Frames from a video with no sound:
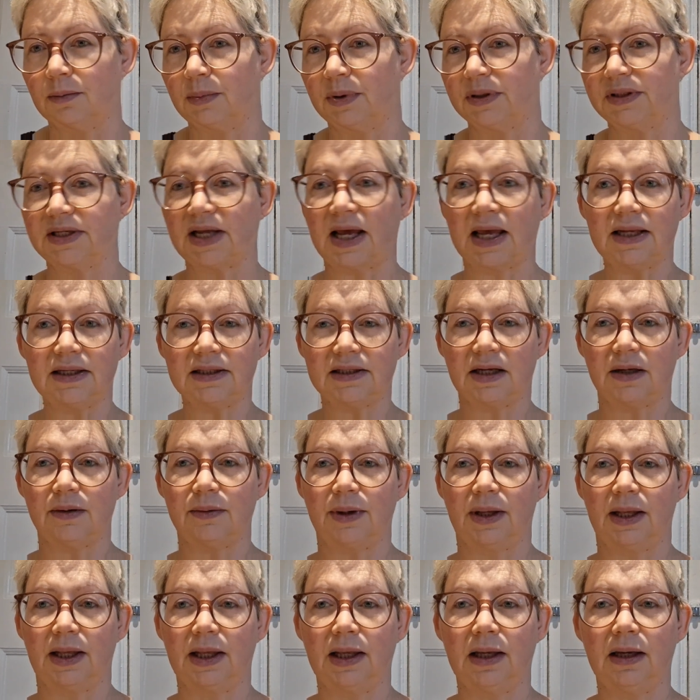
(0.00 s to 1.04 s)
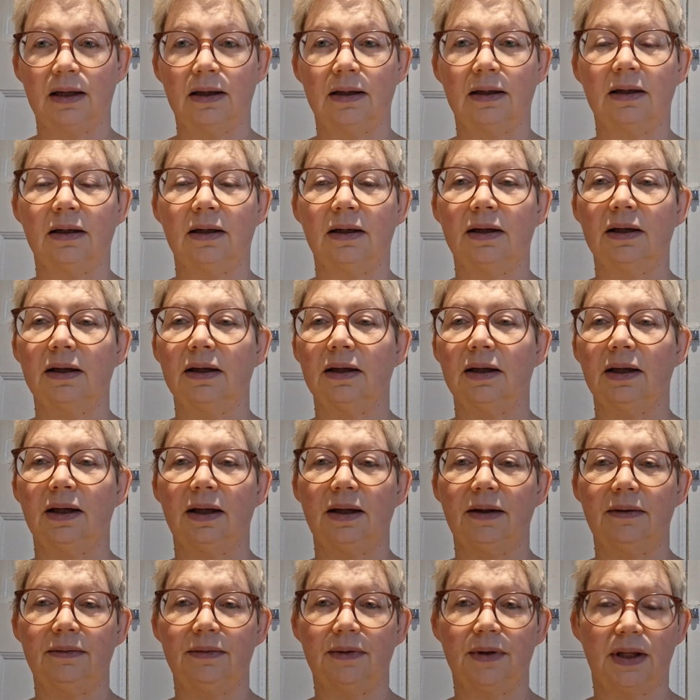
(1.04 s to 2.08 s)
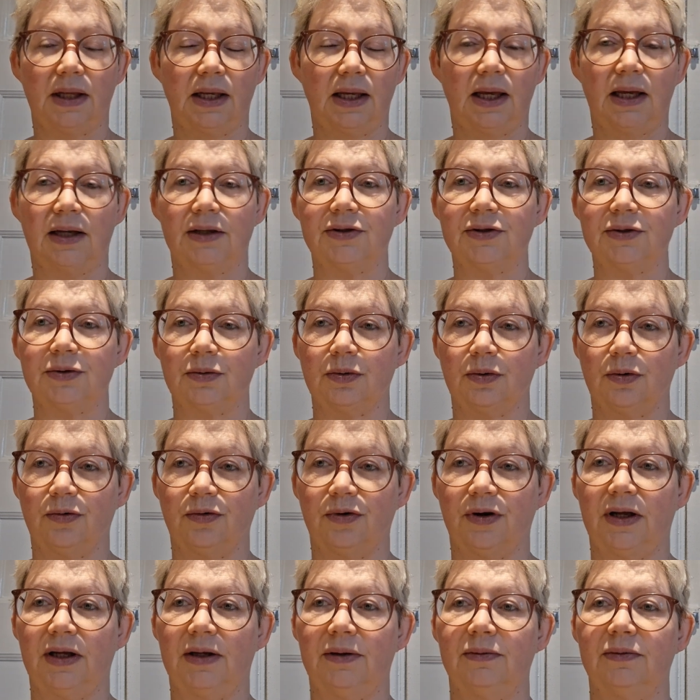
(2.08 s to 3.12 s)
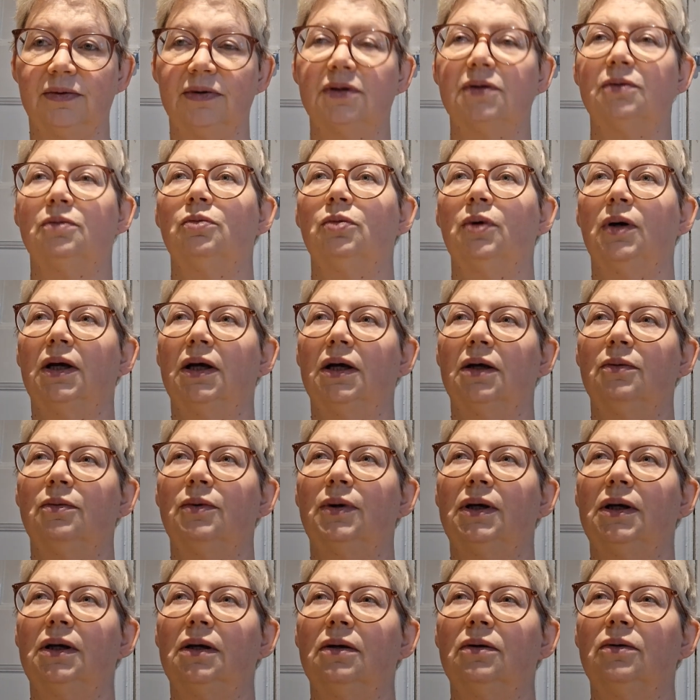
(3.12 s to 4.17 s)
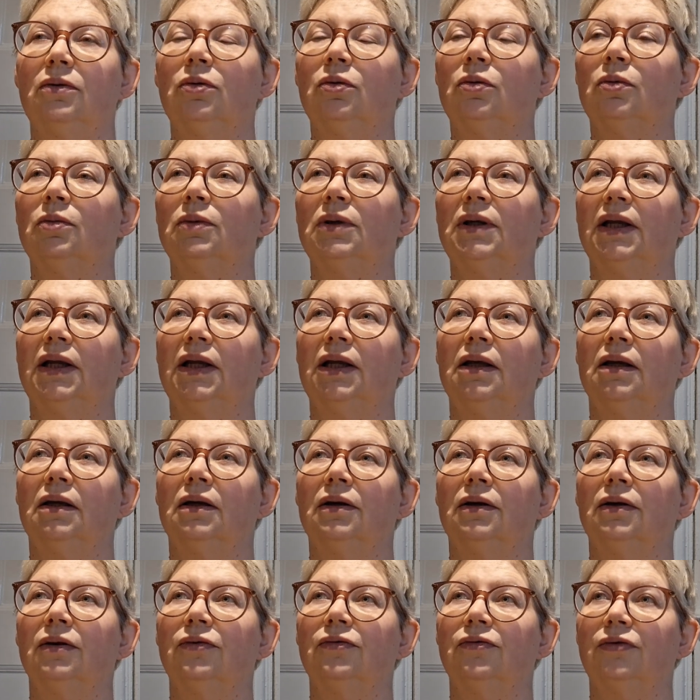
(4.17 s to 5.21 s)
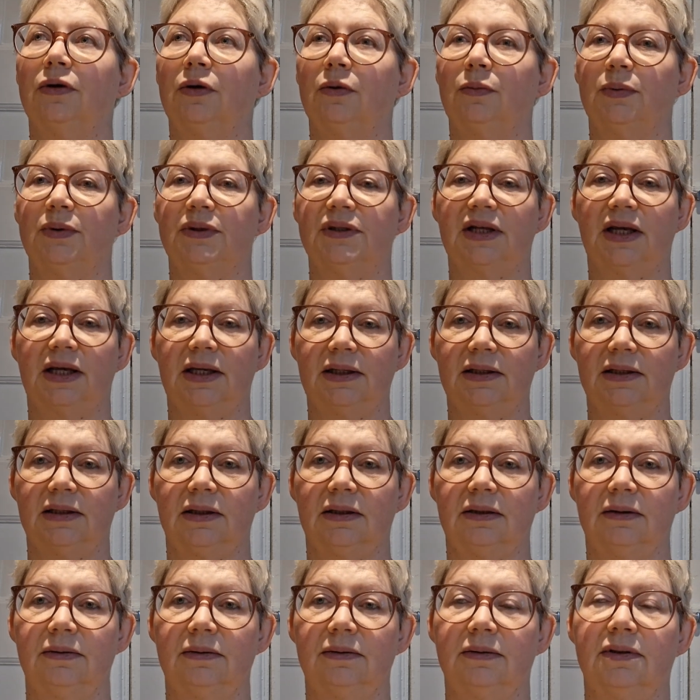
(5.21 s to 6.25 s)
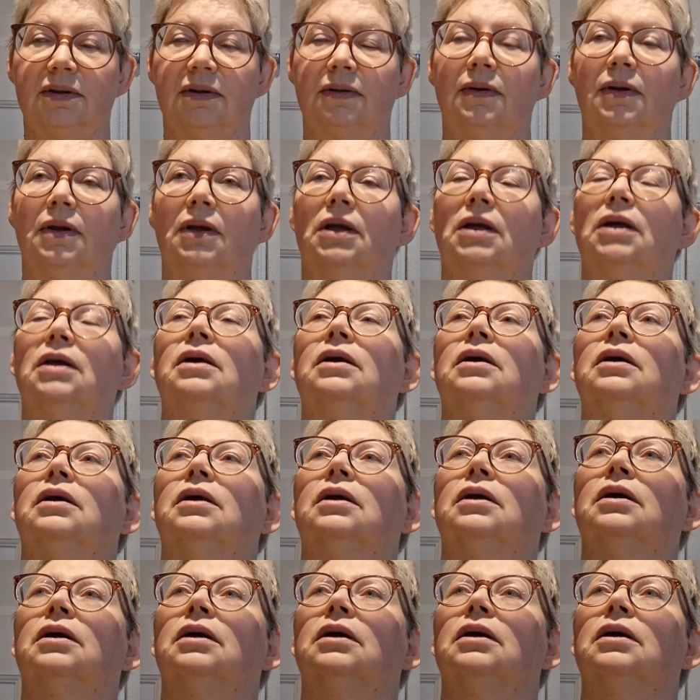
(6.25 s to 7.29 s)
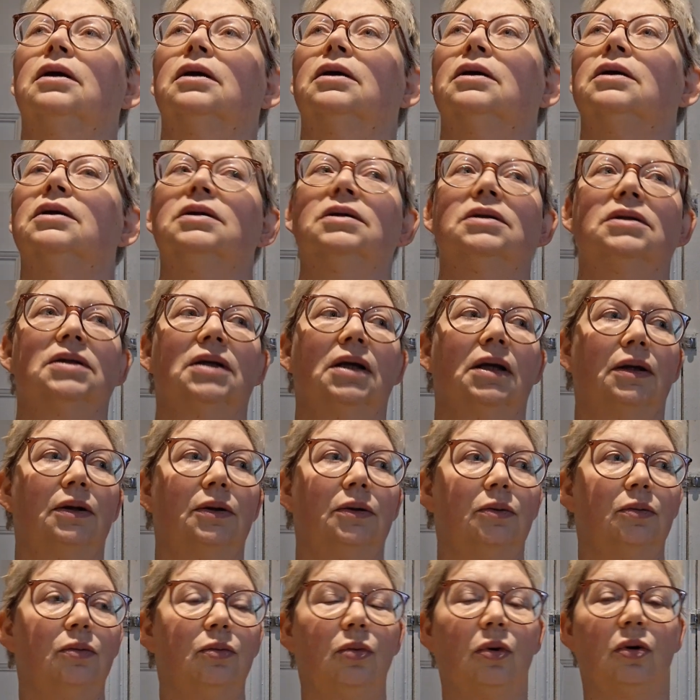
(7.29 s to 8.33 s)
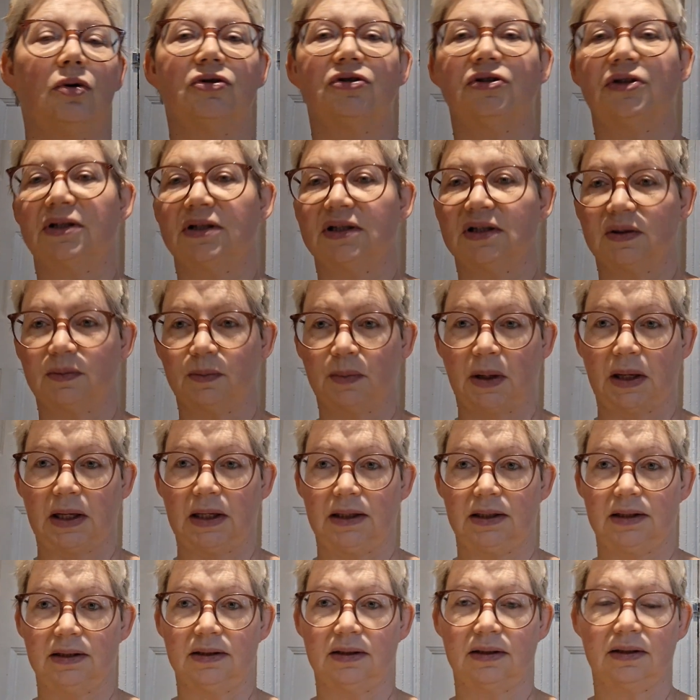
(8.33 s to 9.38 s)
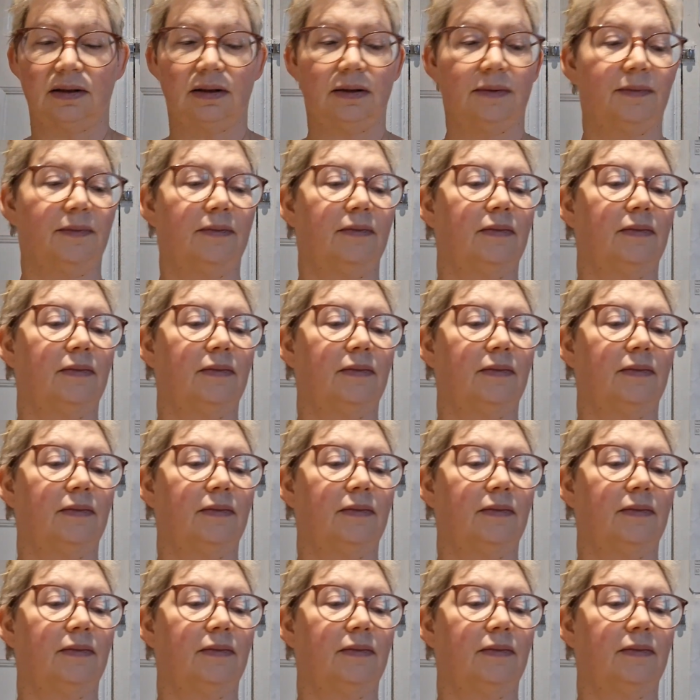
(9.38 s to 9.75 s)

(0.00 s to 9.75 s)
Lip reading: potatoey in the actual ground where we normally grow potatoes. So watch this space.